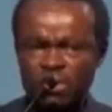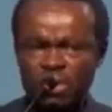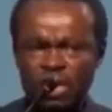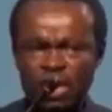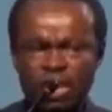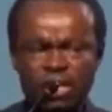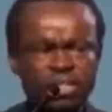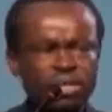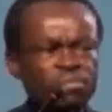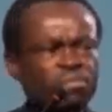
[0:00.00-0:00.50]

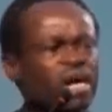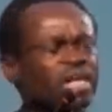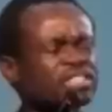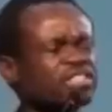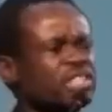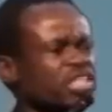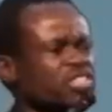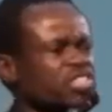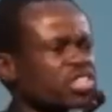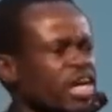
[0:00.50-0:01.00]
And the
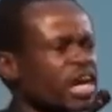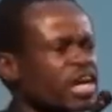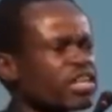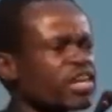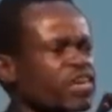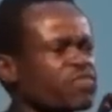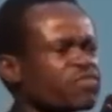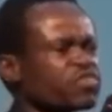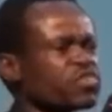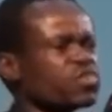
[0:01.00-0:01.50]
master said,
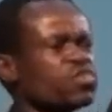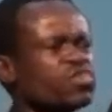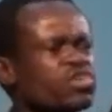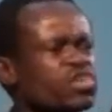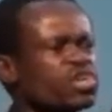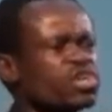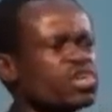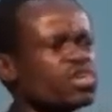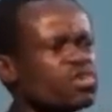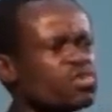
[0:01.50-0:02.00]
if you
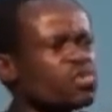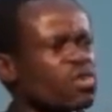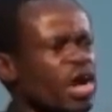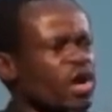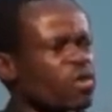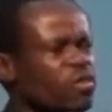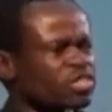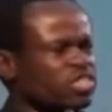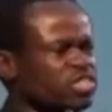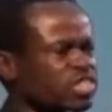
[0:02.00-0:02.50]
knew
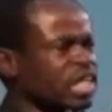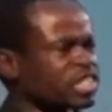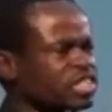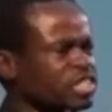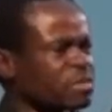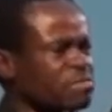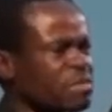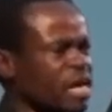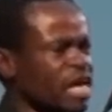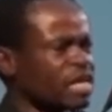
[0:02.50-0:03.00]
I was
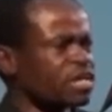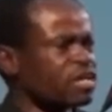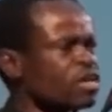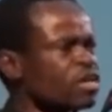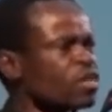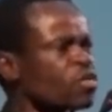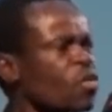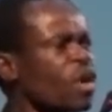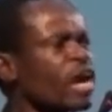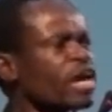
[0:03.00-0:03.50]
such a man,
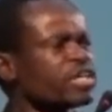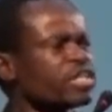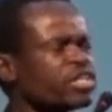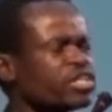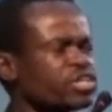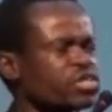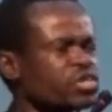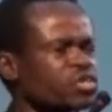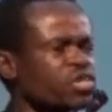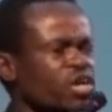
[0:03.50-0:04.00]
why
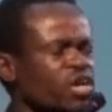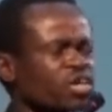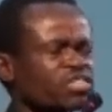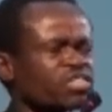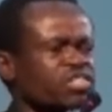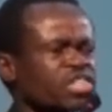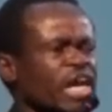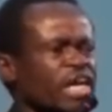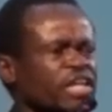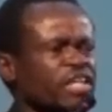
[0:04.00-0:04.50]
did you
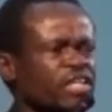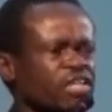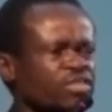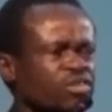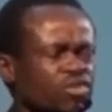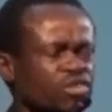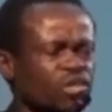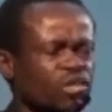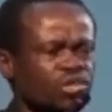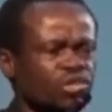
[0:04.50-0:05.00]
not take it
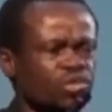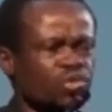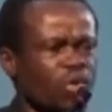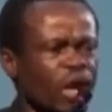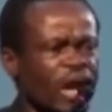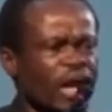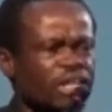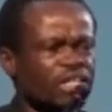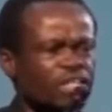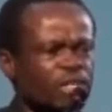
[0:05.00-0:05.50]
to those who
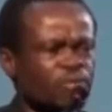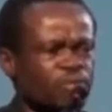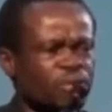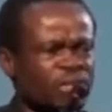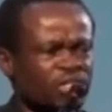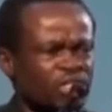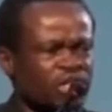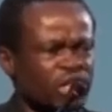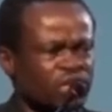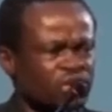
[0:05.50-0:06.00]
are in the
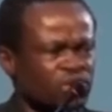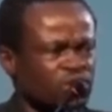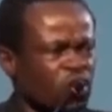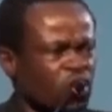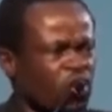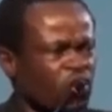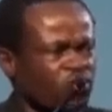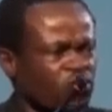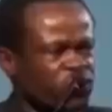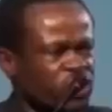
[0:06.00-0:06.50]
business
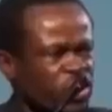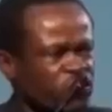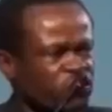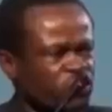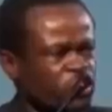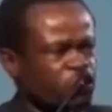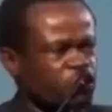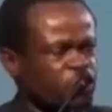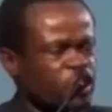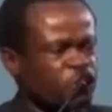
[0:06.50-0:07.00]
of
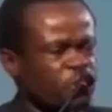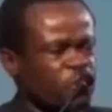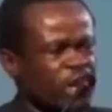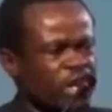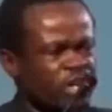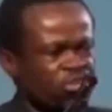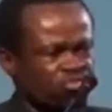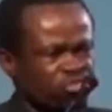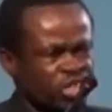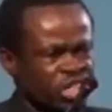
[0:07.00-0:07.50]
giving people
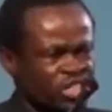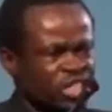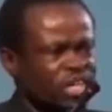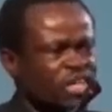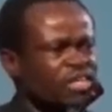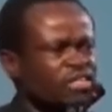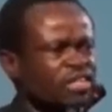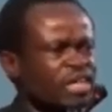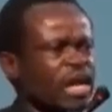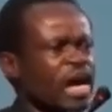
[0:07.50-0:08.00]

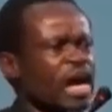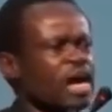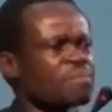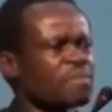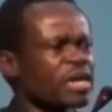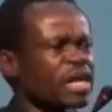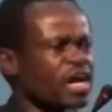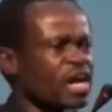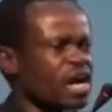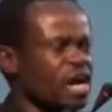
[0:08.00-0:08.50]
interest that I
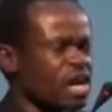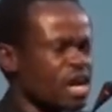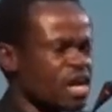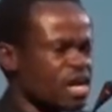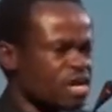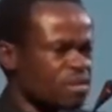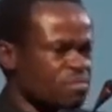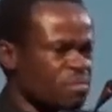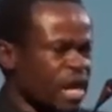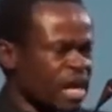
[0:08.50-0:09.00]
may
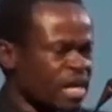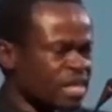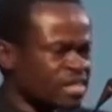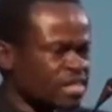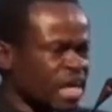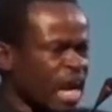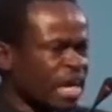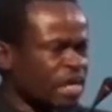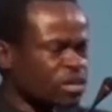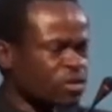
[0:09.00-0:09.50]
earn my
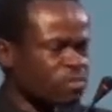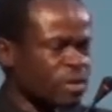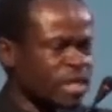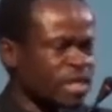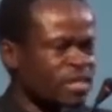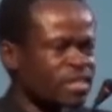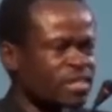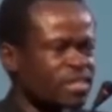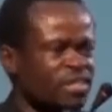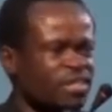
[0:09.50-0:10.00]

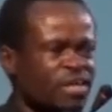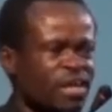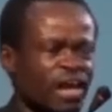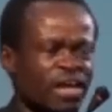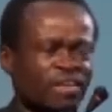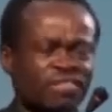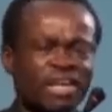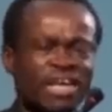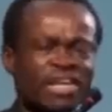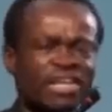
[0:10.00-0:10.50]
entitlement?
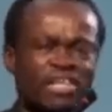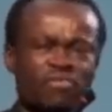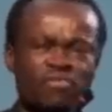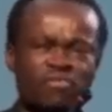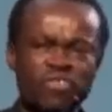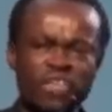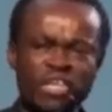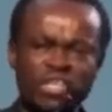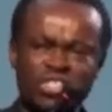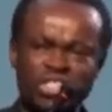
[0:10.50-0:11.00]
And then it
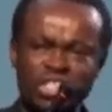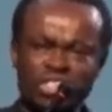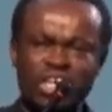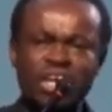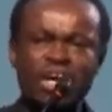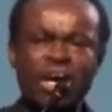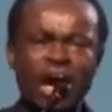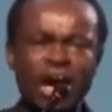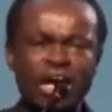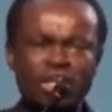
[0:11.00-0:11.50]

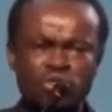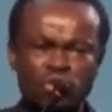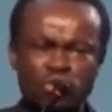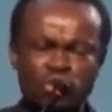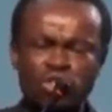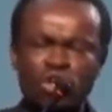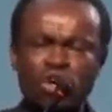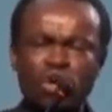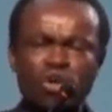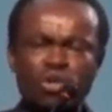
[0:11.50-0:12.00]
finishes, and to
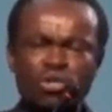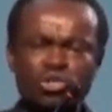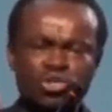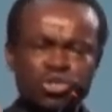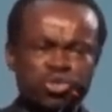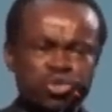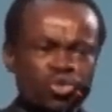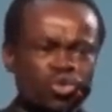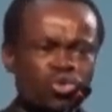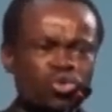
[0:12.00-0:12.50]

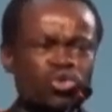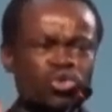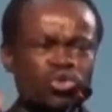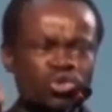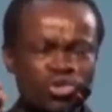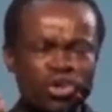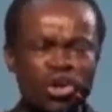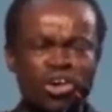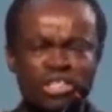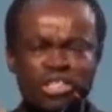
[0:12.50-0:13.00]
those who
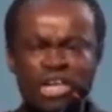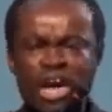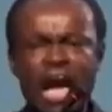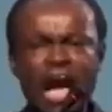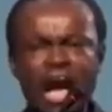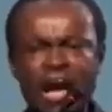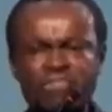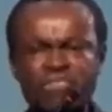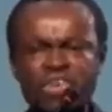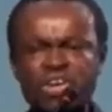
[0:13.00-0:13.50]
do not
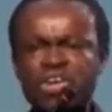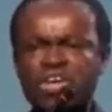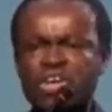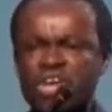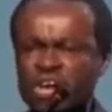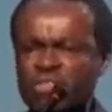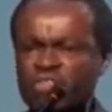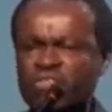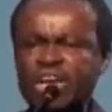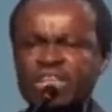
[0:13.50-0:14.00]

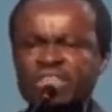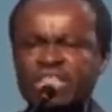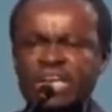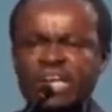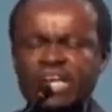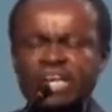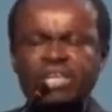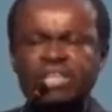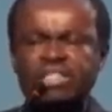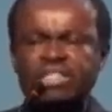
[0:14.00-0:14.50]
have, even the
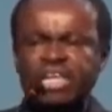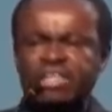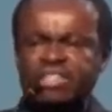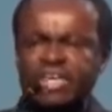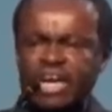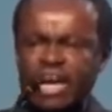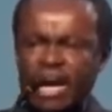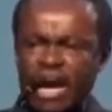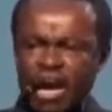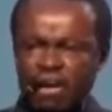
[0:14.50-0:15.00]
little that
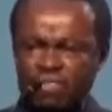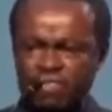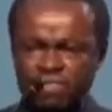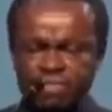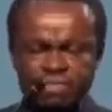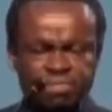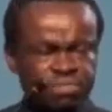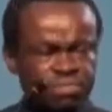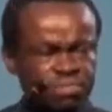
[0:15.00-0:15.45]
they have,